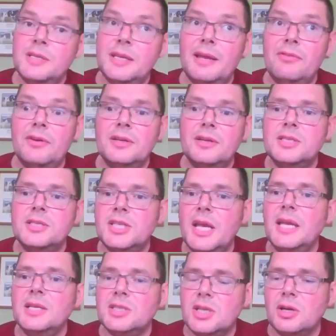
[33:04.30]
we did ever
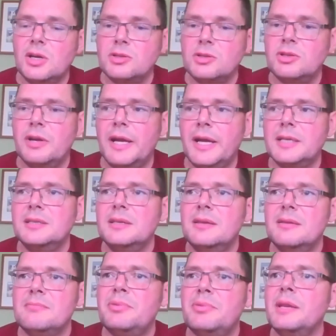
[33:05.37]
change
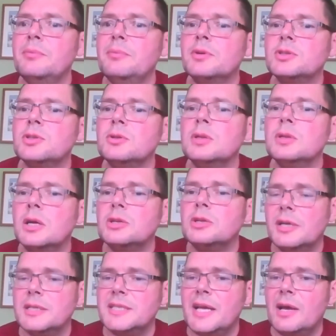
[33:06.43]
contracts, pretty much all the
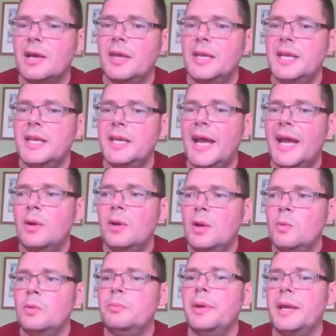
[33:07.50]
contracts out there
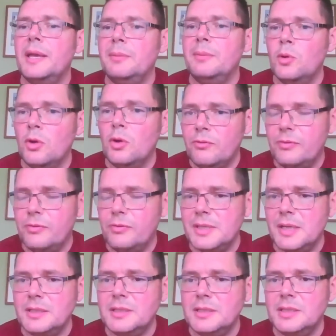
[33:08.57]
now would pay more
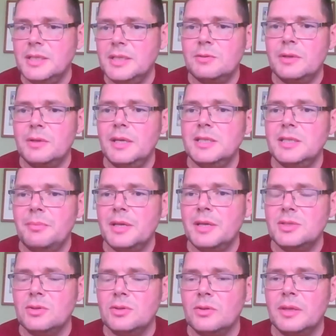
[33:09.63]
for percentages. So I need to
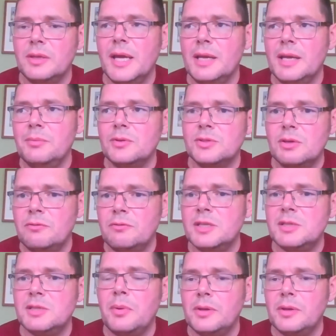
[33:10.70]
make sure the animals can
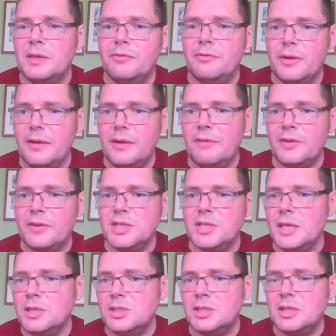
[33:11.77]
respond if I
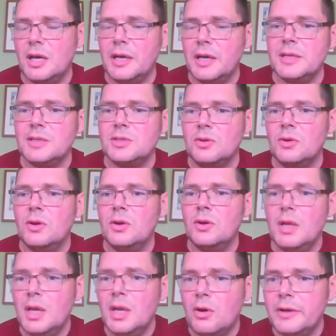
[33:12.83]
change diets or
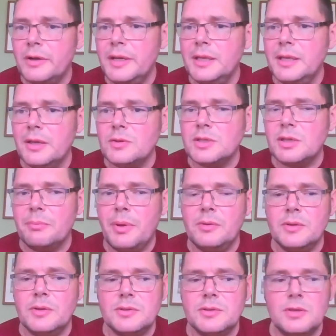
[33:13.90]
any of those
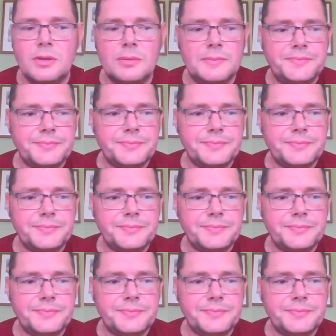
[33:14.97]
components. But